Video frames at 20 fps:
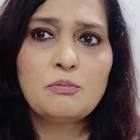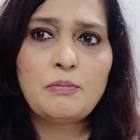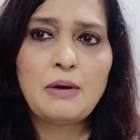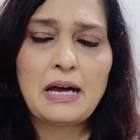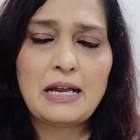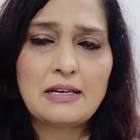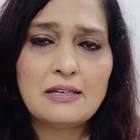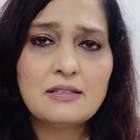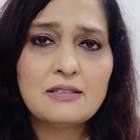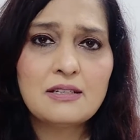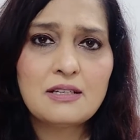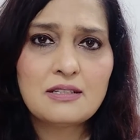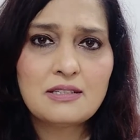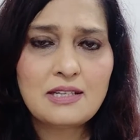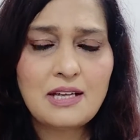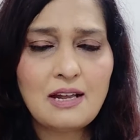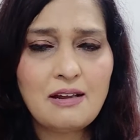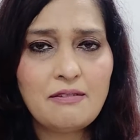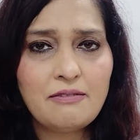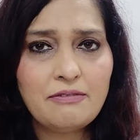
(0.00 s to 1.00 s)
to balance
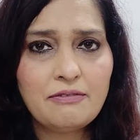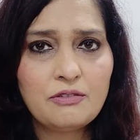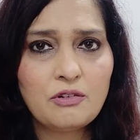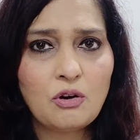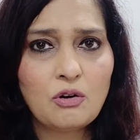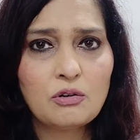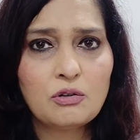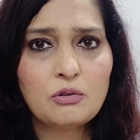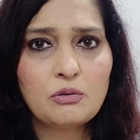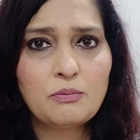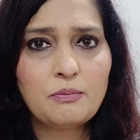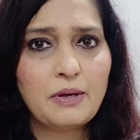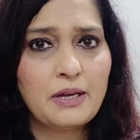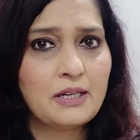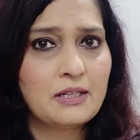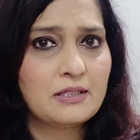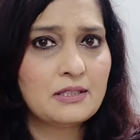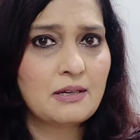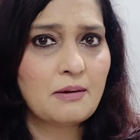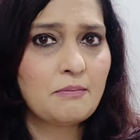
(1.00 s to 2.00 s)
ourselves, not to
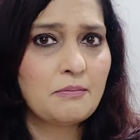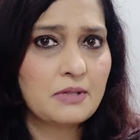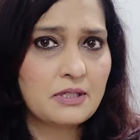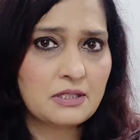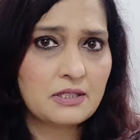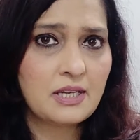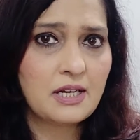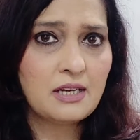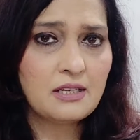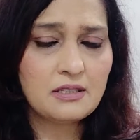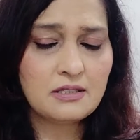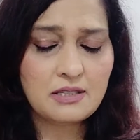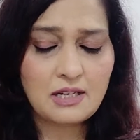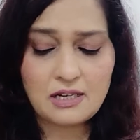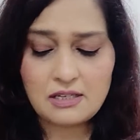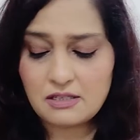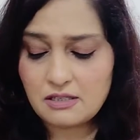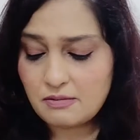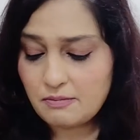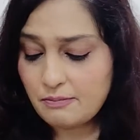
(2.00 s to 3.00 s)
make some mistakes
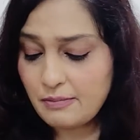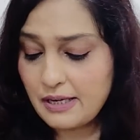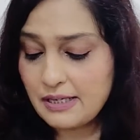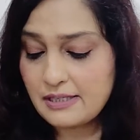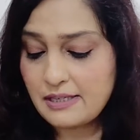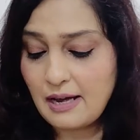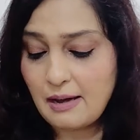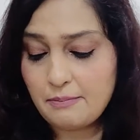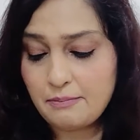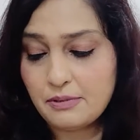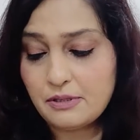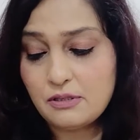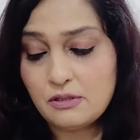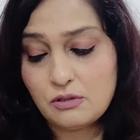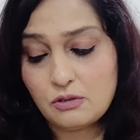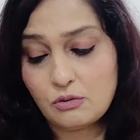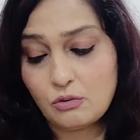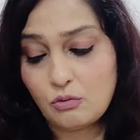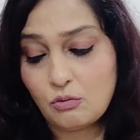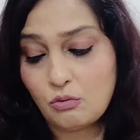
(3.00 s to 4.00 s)
that might happen.
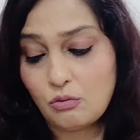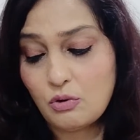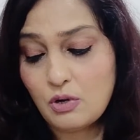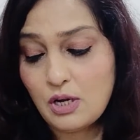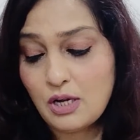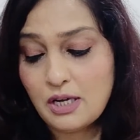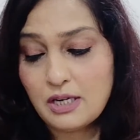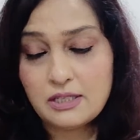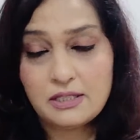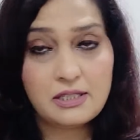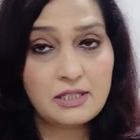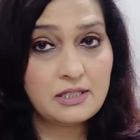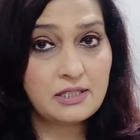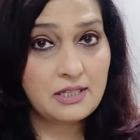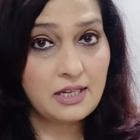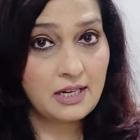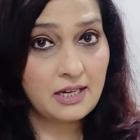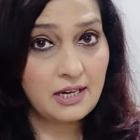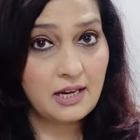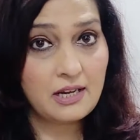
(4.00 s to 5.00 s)
So
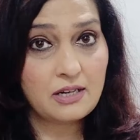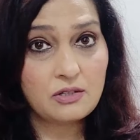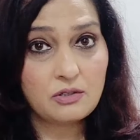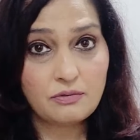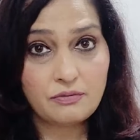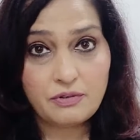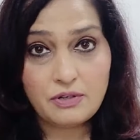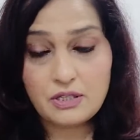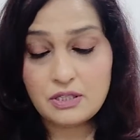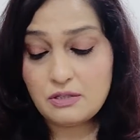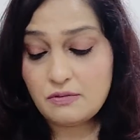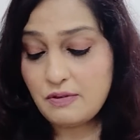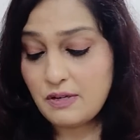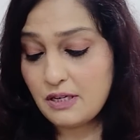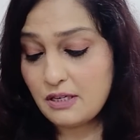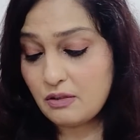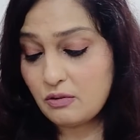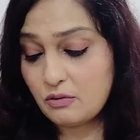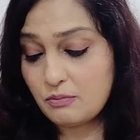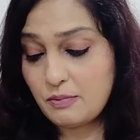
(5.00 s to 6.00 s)
just take care. So first
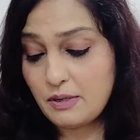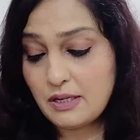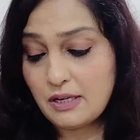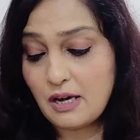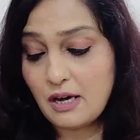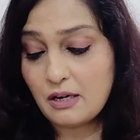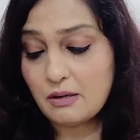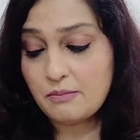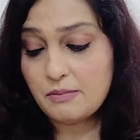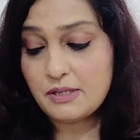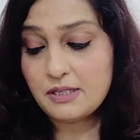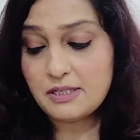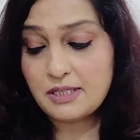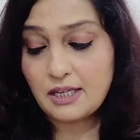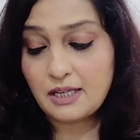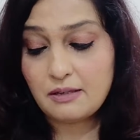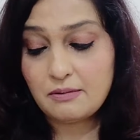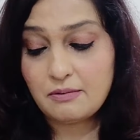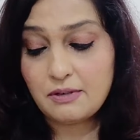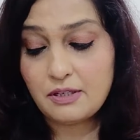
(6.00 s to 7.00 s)
week could be an argument,
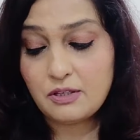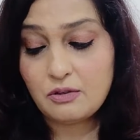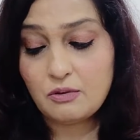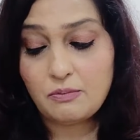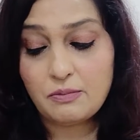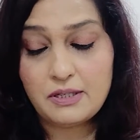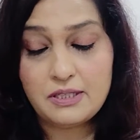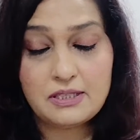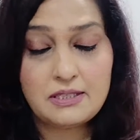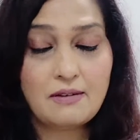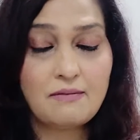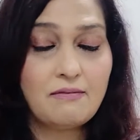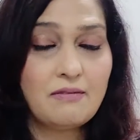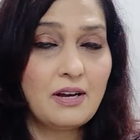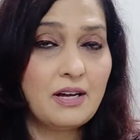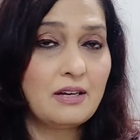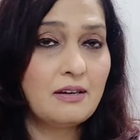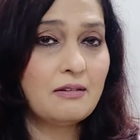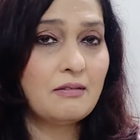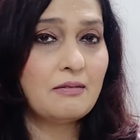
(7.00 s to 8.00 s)
second week you meet
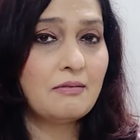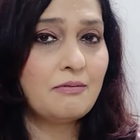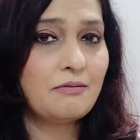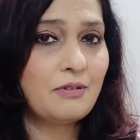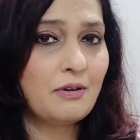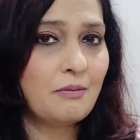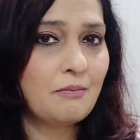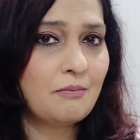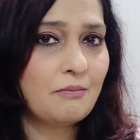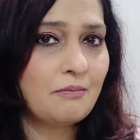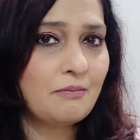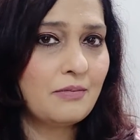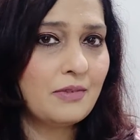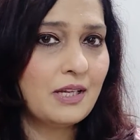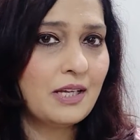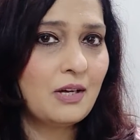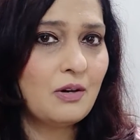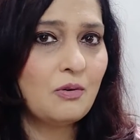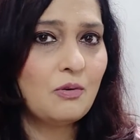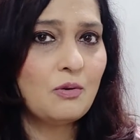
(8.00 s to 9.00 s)
someone from
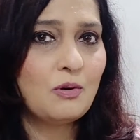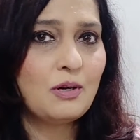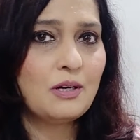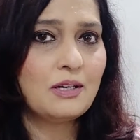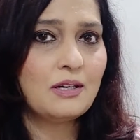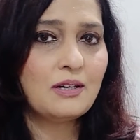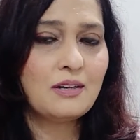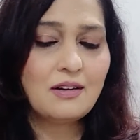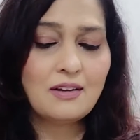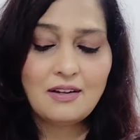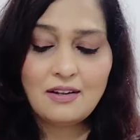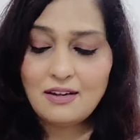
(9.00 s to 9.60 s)
the old